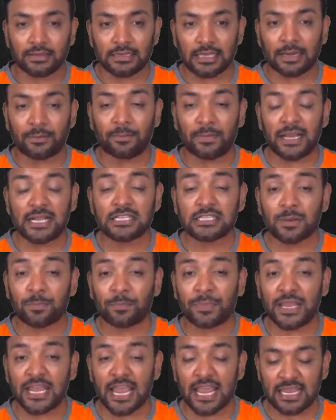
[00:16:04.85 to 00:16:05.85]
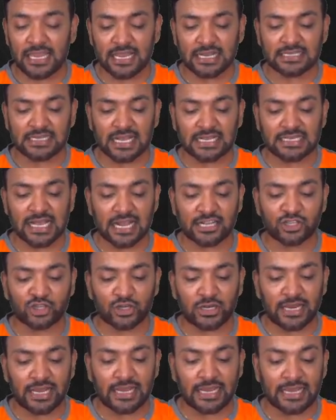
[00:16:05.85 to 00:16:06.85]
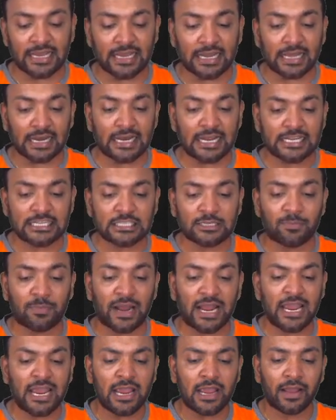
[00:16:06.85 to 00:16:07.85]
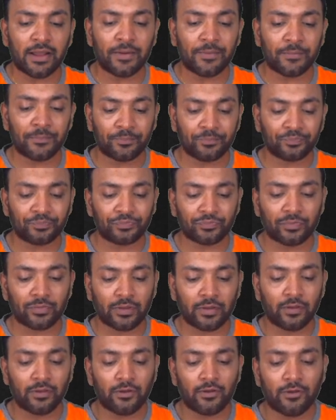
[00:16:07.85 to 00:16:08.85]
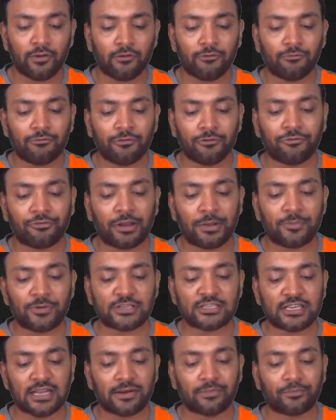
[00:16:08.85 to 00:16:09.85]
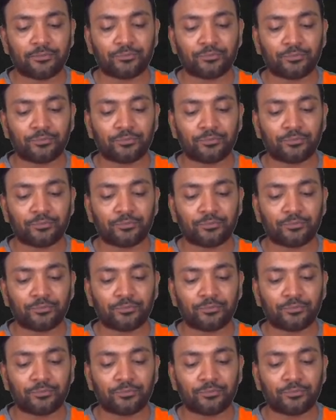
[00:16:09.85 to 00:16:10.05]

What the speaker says: That means the PAS has actually increased by 50%.